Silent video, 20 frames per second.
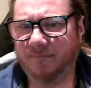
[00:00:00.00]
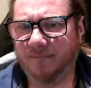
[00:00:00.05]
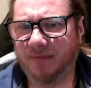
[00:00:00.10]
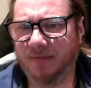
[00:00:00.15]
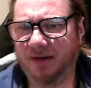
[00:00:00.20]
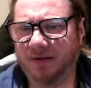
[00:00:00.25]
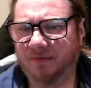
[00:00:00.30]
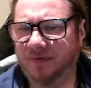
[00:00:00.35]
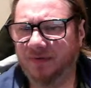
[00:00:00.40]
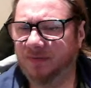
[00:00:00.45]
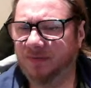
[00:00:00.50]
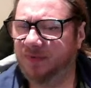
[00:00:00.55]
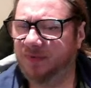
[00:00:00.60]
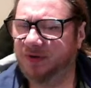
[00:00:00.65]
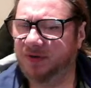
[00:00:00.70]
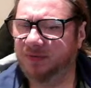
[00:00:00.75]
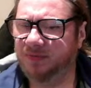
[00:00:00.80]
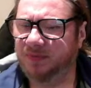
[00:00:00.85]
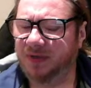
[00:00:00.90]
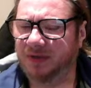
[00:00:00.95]
Even if
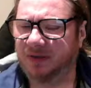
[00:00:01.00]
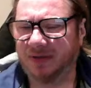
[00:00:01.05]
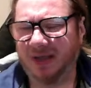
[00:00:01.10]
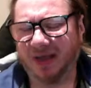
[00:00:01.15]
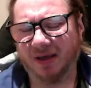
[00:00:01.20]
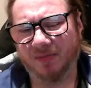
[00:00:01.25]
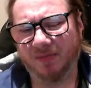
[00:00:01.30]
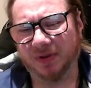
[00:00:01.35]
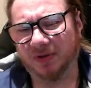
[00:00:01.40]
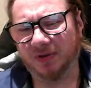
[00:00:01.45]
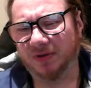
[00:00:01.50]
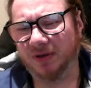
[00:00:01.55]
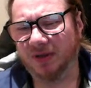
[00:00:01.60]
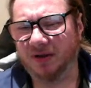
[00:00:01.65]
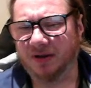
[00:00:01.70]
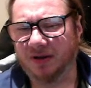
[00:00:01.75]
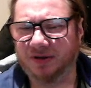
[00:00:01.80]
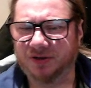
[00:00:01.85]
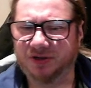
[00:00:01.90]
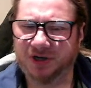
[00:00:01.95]
bishop takes. Yeah, but you're
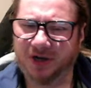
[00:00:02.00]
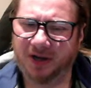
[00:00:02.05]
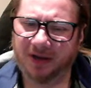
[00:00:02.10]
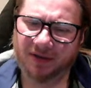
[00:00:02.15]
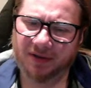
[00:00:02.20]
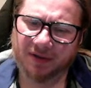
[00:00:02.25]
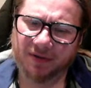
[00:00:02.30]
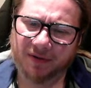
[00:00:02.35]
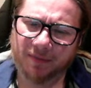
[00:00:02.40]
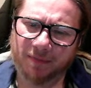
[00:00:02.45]
getting checked.